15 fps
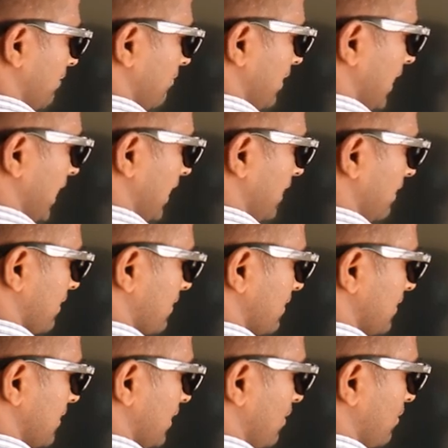we get
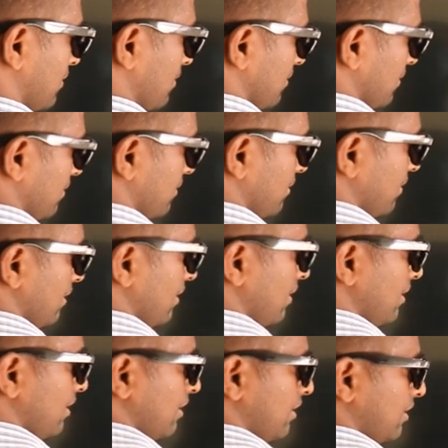0.
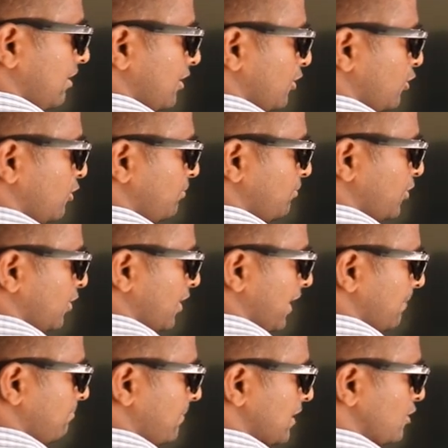No more
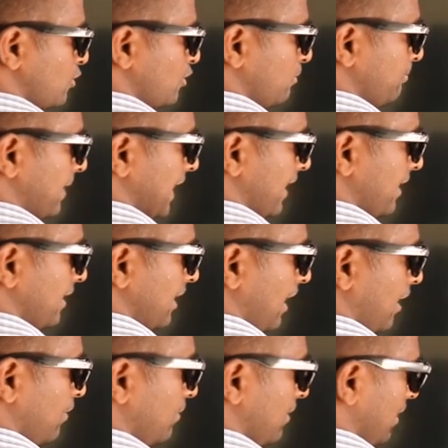numbers to bring it
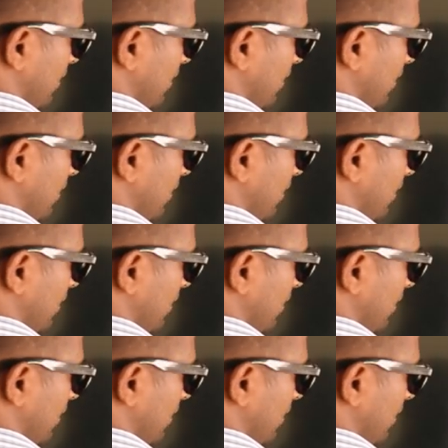down,